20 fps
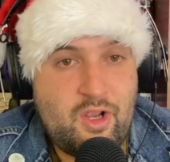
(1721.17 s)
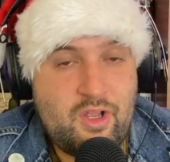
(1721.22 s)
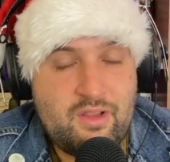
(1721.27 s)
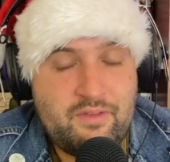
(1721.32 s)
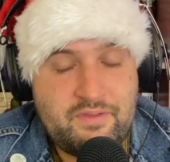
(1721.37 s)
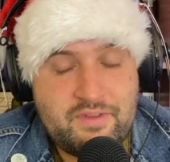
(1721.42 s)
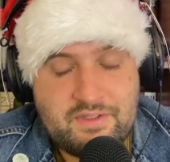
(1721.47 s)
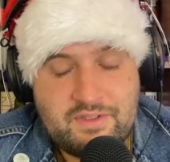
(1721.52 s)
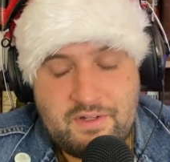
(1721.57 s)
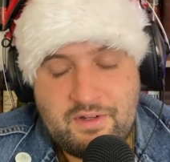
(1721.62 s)

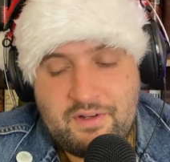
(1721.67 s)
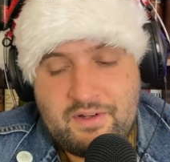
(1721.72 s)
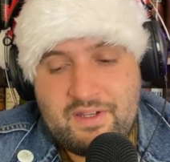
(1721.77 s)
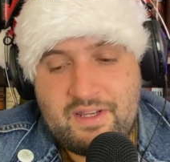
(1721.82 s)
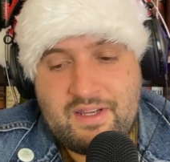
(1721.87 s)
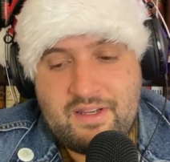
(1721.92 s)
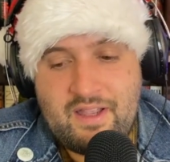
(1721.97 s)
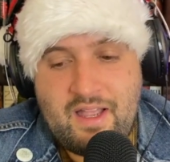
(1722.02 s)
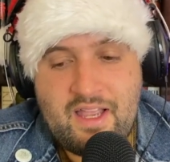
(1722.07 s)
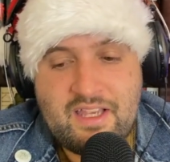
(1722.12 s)
all of
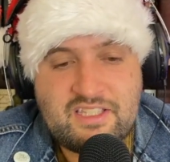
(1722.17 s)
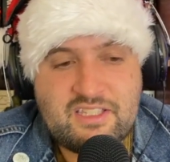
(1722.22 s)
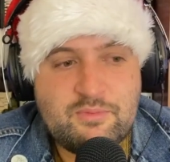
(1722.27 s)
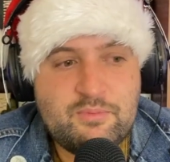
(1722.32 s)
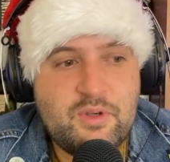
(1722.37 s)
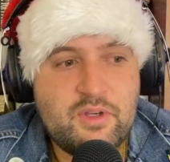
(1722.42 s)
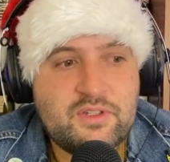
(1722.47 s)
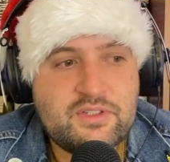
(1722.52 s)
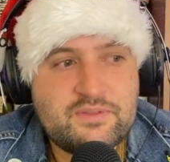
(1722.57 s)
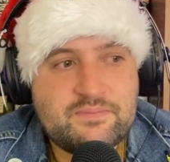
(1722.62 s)
eternity, I
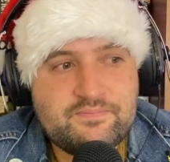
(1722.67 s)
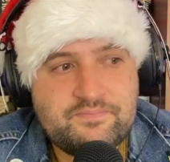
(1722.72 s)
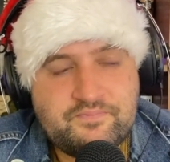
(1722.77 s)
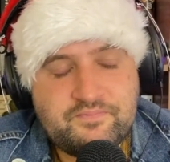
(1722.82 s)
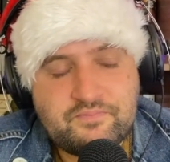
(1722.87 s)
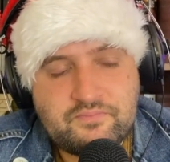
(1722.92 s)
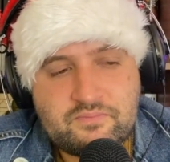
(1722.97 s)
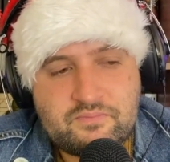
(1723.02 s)
suppose,